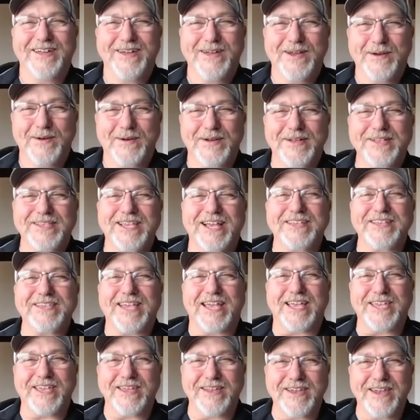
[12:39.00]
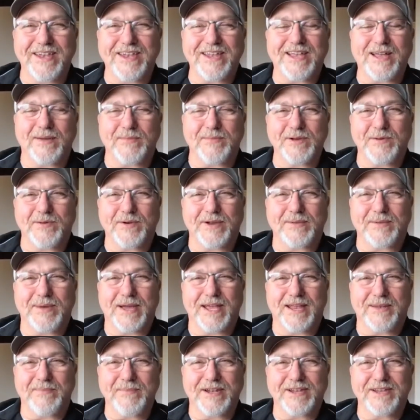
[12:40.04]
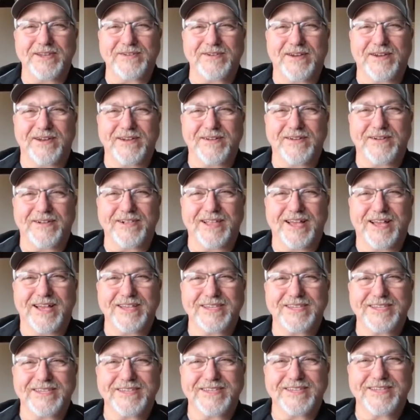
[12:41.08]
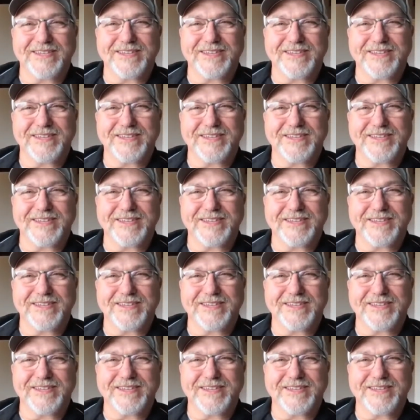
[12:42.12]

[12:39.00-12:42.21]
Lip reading: it sounds like you need to come to one of my administrative classes.